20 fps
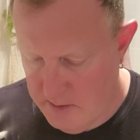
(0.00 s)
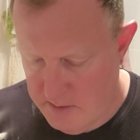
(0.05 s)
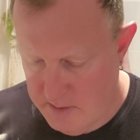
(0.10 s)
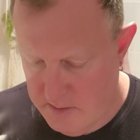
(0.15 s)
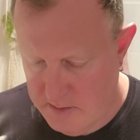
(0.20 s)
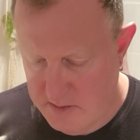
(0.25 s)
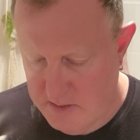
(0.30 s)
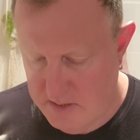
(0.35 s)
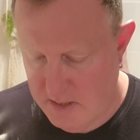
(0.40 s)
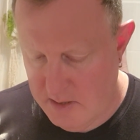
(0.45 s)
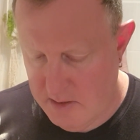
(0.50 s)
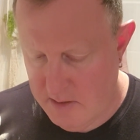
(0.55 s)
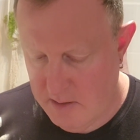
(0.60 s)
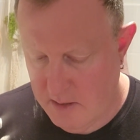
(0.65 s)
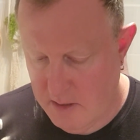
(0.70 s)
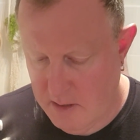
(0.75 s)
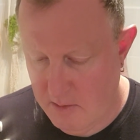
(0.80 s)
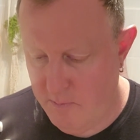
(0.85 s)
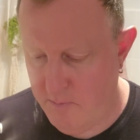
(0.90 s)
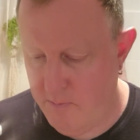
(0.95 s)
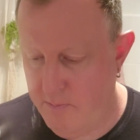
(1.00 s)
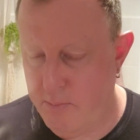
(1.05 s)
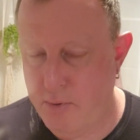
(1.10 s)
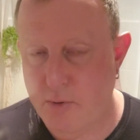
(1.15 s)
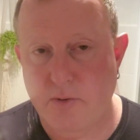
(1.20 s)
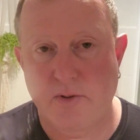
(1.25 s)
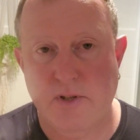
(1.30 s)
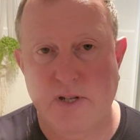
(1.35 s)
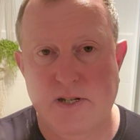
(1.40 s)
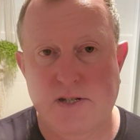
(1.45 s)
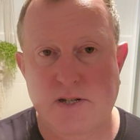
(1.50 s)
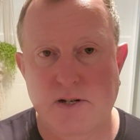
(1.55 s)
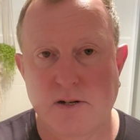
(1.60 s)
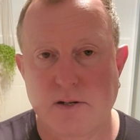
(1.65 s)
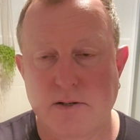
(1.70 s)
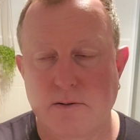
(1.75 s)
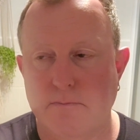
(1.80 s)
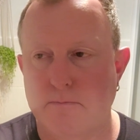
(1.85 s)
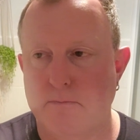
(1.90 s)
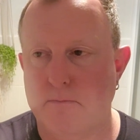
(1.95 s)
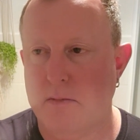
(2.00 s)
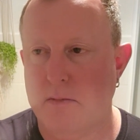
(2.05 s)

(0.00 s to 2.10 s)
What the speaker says: So I'll put this on.